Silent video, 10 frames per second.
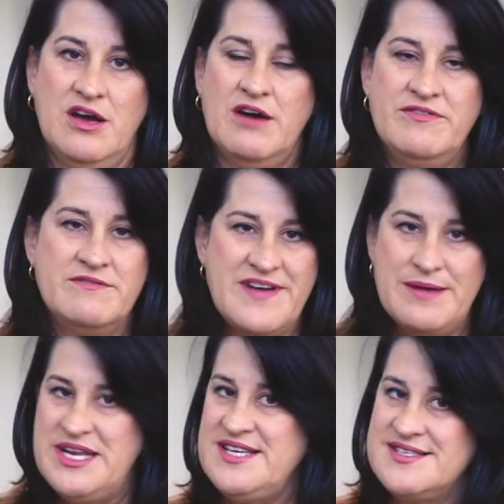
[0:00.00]
Often
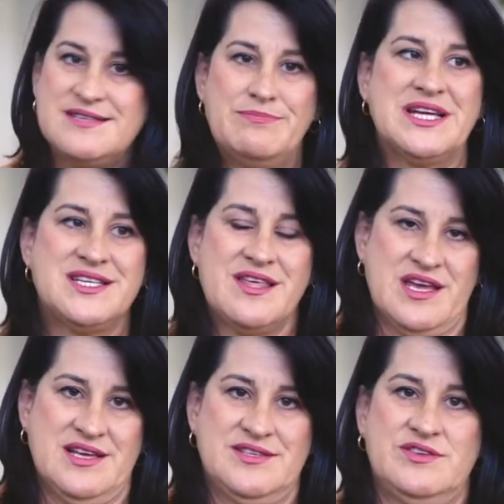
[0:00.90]
families split
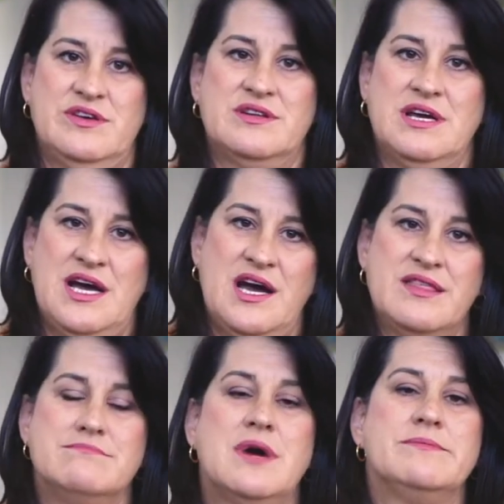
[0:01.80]
things so that either
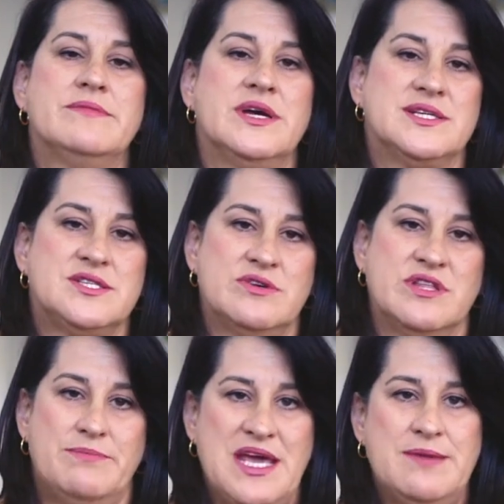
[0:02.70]
mum is doing
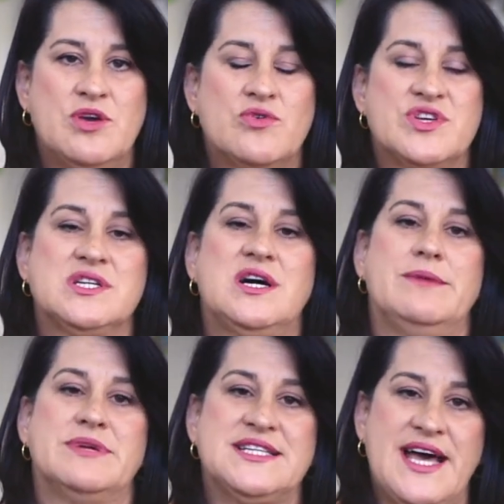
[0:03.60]
the baby all the
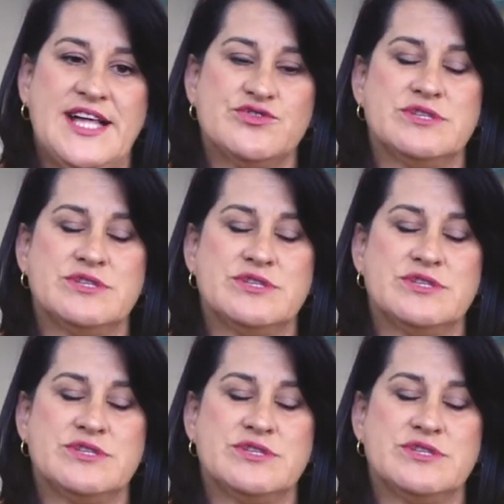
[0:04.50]
time and dad's